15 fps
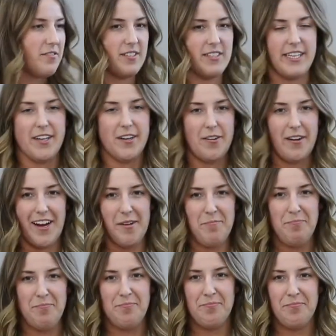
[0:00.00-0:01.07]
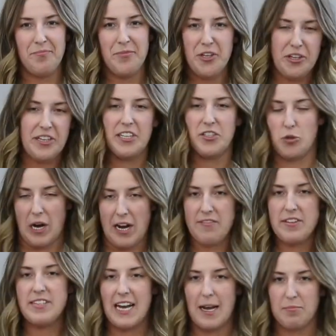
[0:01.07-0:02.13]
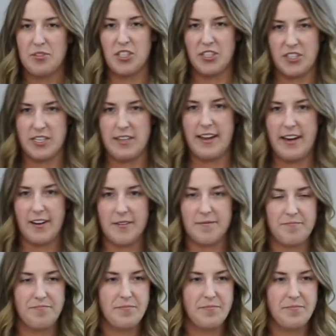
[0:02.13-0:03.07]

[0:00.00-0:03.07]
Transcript: CRM, you're going to drive adoption to there.